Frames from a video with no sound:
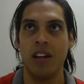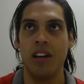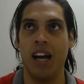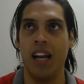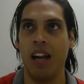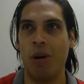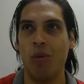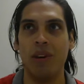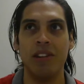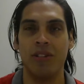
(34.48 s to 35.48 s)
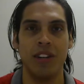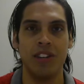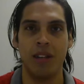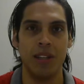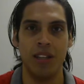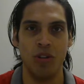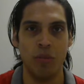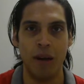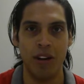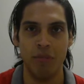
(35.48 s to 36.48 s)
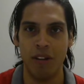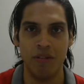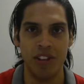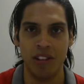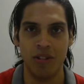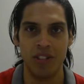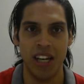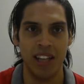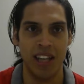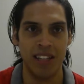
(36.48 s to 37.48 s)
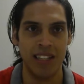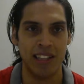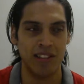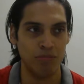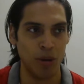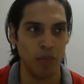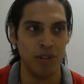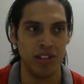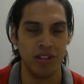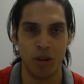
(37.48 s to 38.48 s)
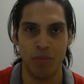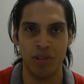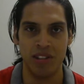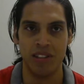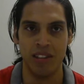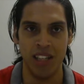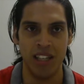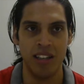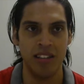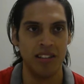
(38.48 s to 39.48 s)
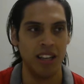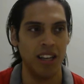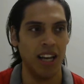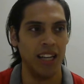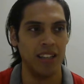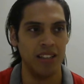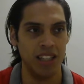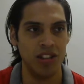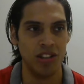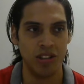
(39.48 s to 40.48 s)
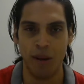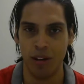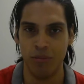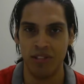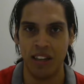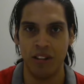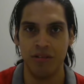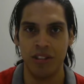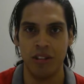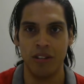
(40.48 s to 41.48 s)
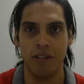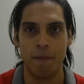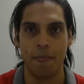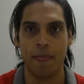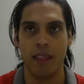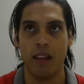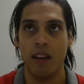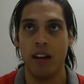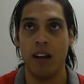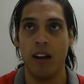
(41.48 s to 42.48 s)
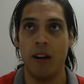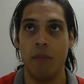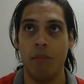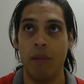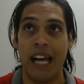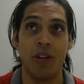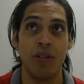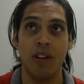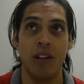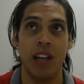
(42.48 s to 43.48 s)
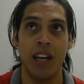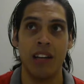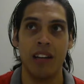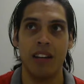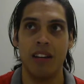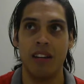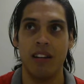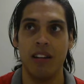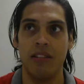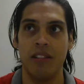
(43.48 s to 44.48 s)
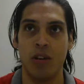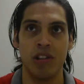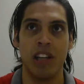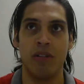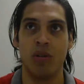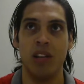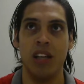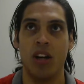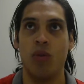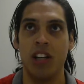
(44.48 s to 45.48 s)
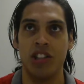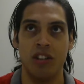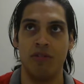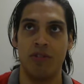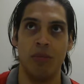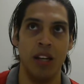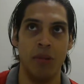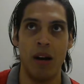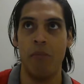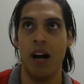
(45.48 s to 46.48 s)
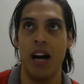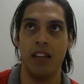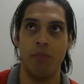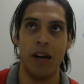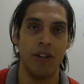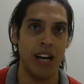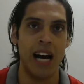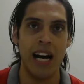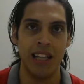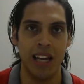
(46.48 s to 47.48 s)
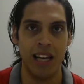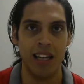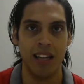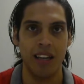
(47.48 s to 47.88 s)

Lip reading: and I'm always learning something new about Him every single day. Like, that's His purpose. His purpose is to lead us and to teach us about Himself. So, I don't know, like, there was never really a question for me in my mind about God, like,